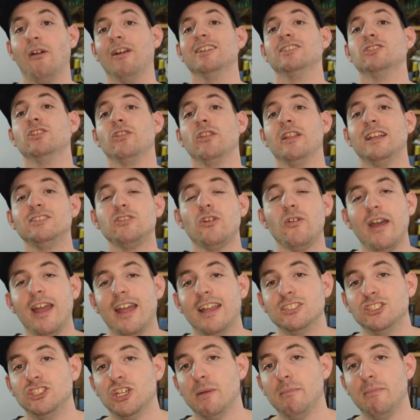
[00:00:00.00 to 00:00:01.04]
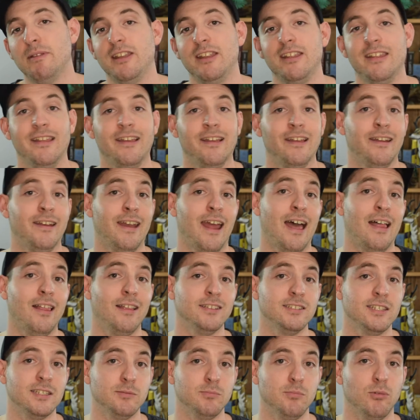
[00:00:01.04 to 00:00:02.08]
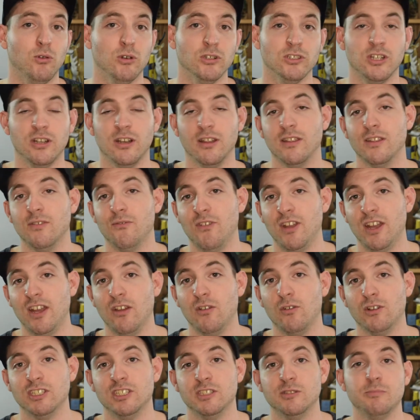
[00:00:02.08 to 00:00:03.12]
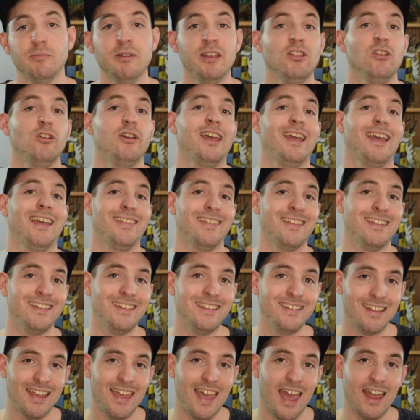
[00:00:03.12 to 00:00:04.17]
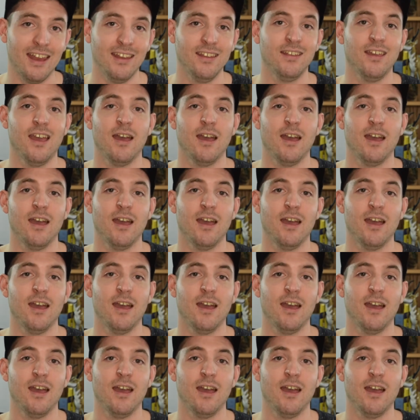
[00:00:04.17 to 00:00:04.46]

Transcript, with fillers: All right, so let's go ahead and jump into the analysis portion of the video, which is me looking at the 10